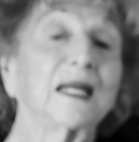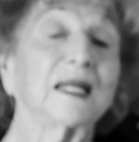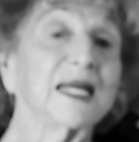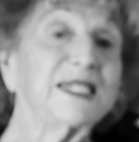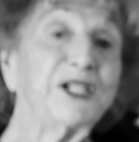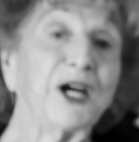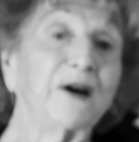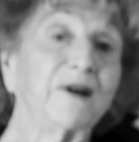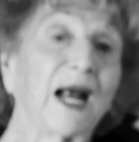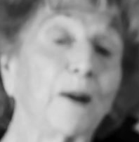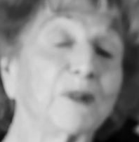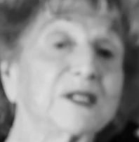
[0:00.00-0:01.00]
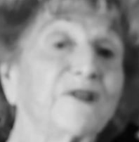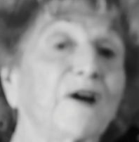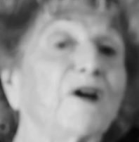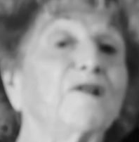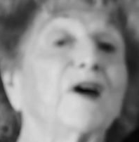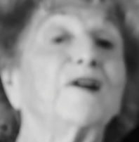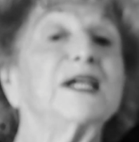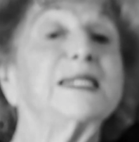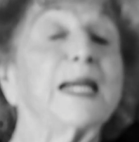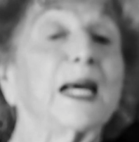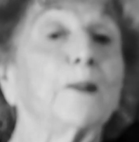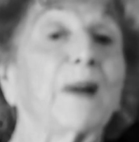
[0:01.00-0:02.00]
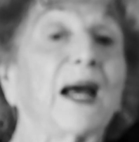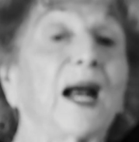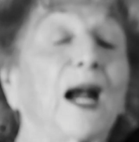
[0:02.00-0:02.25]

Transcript: this year, and I was very, very sad about it.